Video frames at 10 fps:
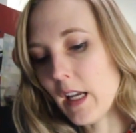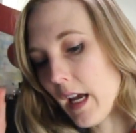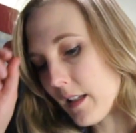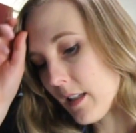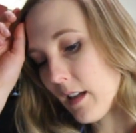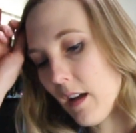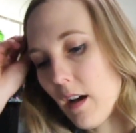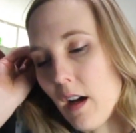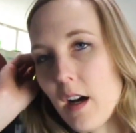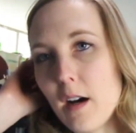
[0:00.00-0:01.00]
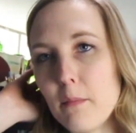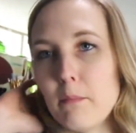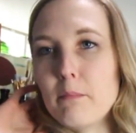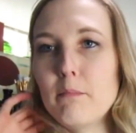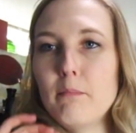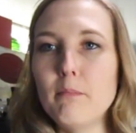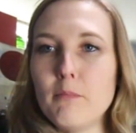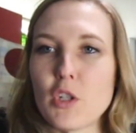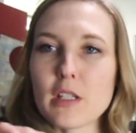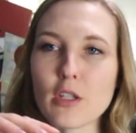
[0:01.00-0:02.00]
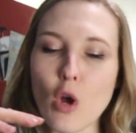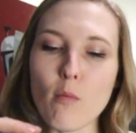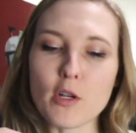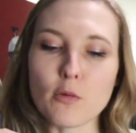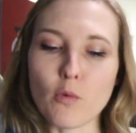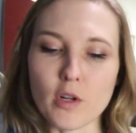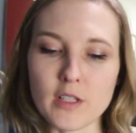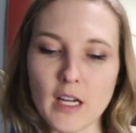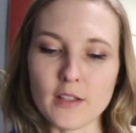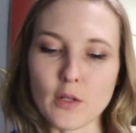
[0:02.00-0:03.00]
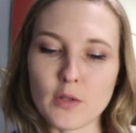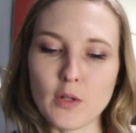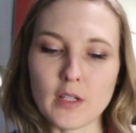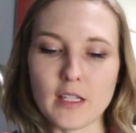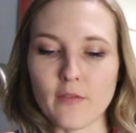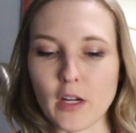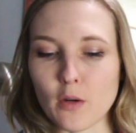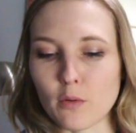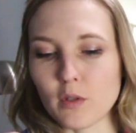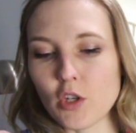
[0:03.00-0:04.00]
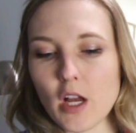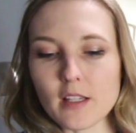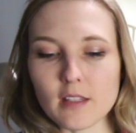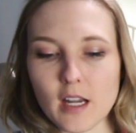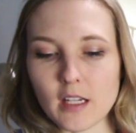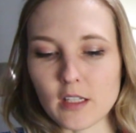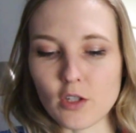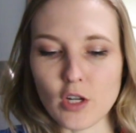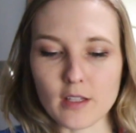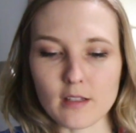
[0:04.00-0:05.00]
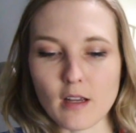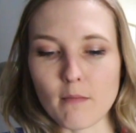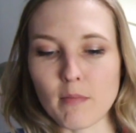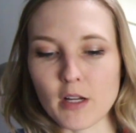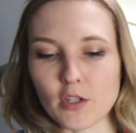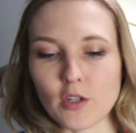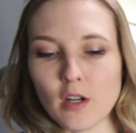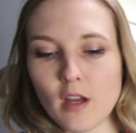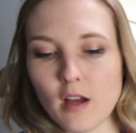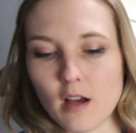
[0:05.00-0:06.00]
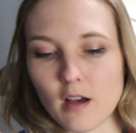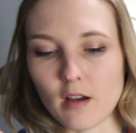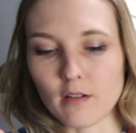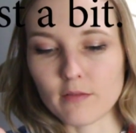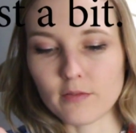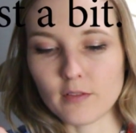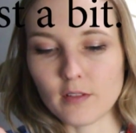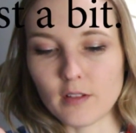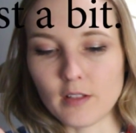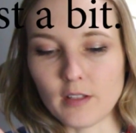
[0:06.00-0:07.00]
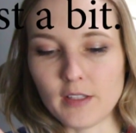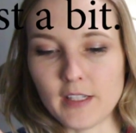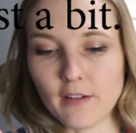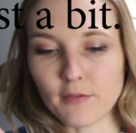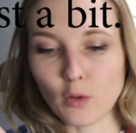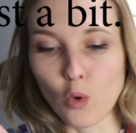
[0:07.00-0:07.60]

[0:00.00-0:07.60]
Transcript: get just so much more done. So as you can see, if I go to adjust, I can adjust a bunch of different,